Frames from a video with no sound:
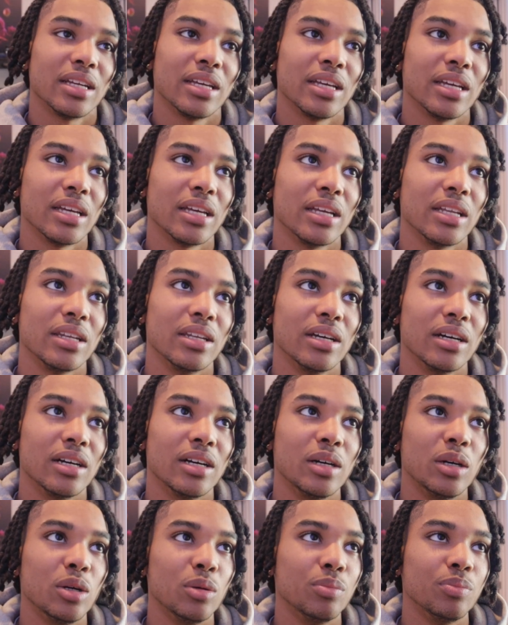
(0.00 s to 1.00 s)
And
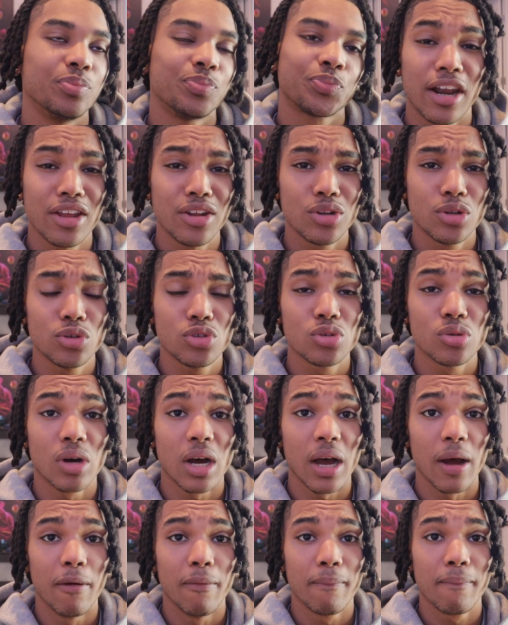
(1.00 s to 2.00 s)
I didn't do too
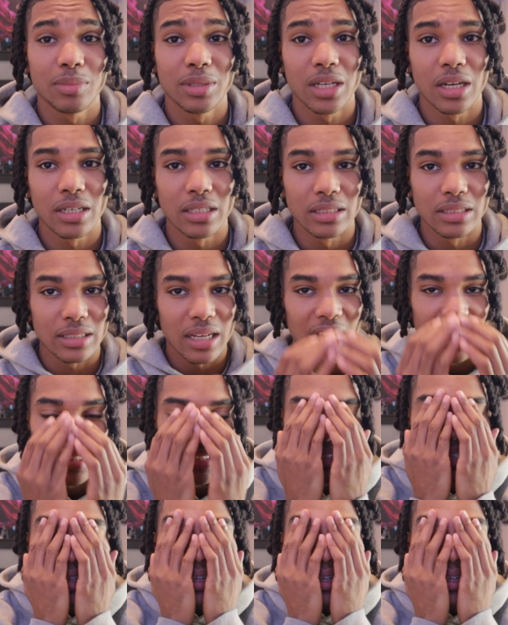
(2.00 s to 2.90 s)
hot, to be honest. I